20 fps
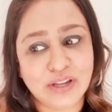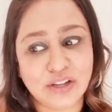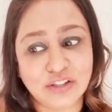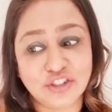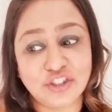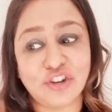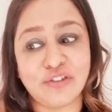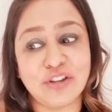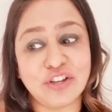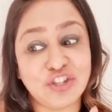
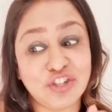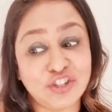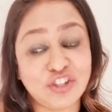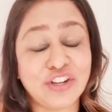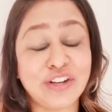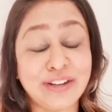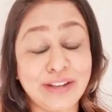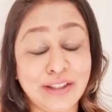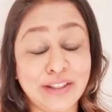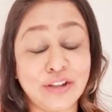sorry, just
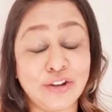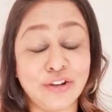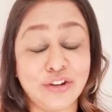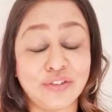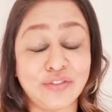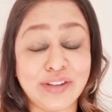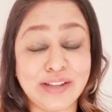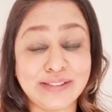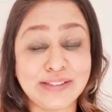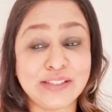on another note
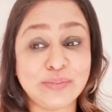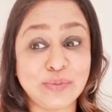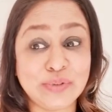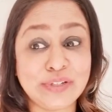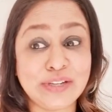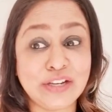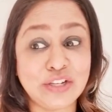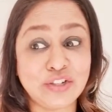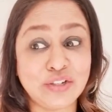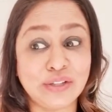of excess
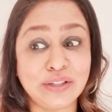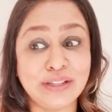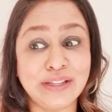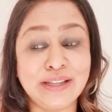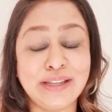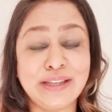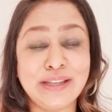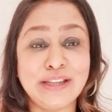potential,